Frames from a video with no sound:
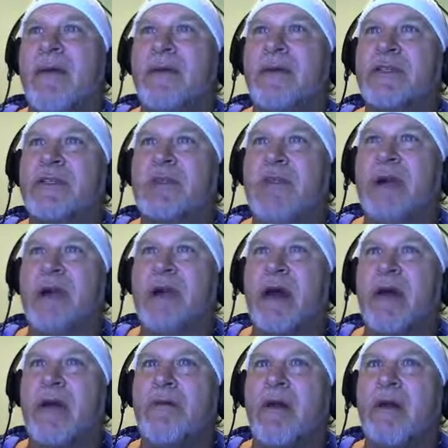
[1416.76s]
from the
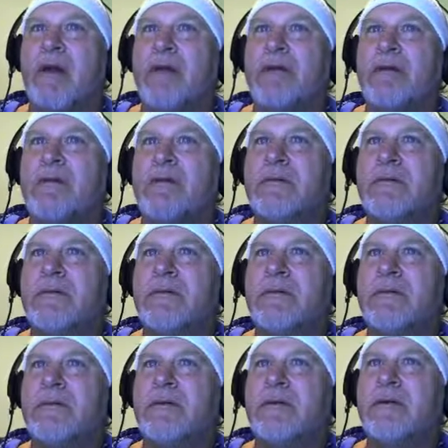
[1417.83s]
$20 bill
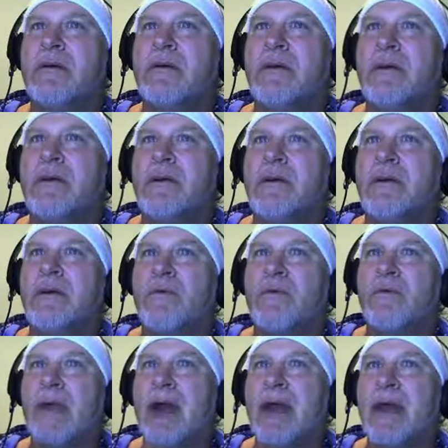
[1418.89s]

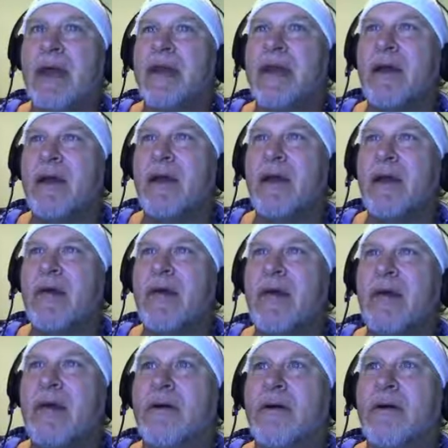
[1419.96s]
right here.